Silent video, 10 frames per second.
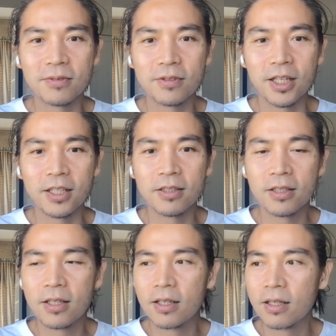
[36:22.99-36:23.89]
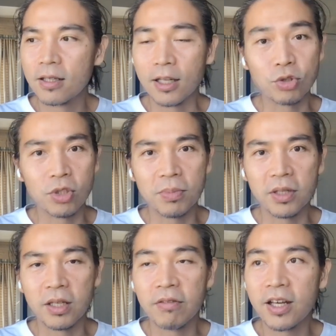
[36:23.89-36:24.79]
right? I truly
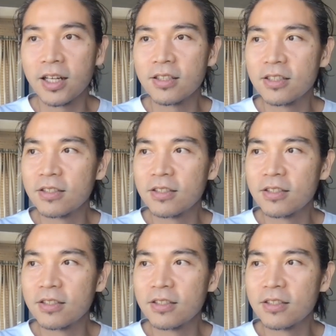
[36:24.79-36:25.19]
believe that.